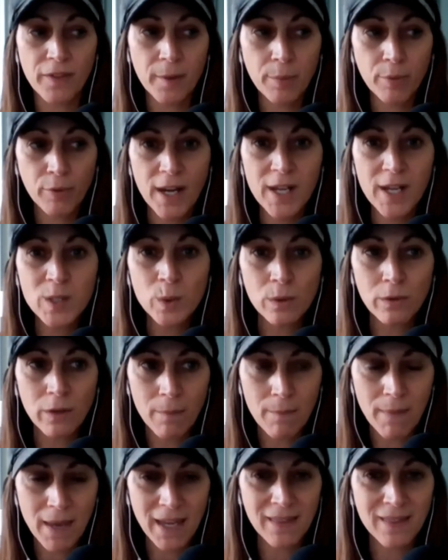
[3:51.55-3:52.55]
The price will
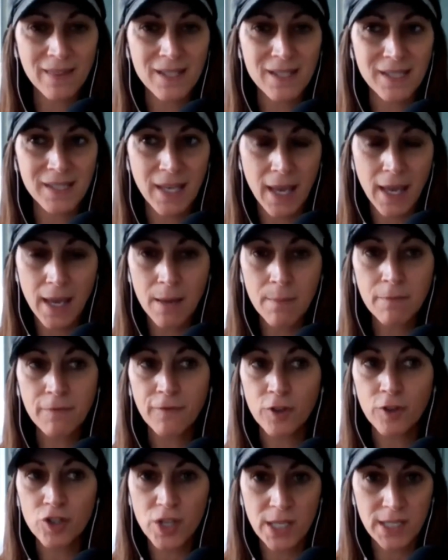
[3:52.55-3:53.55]
remain the same
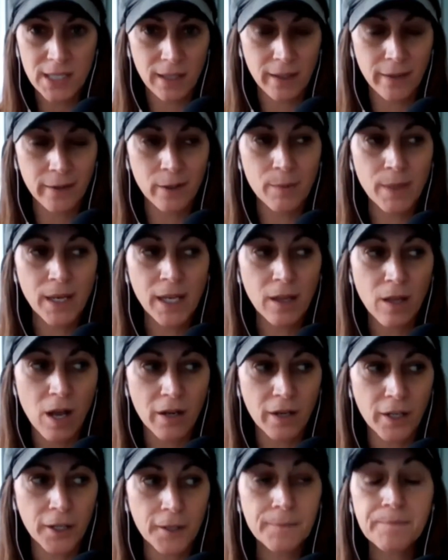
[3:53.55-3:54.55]
for just a little bit
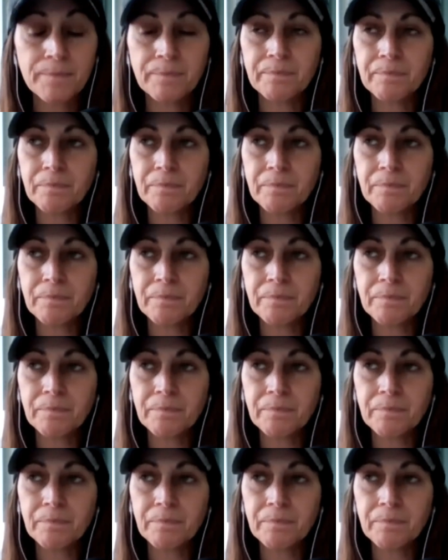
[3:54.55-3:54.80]
longer.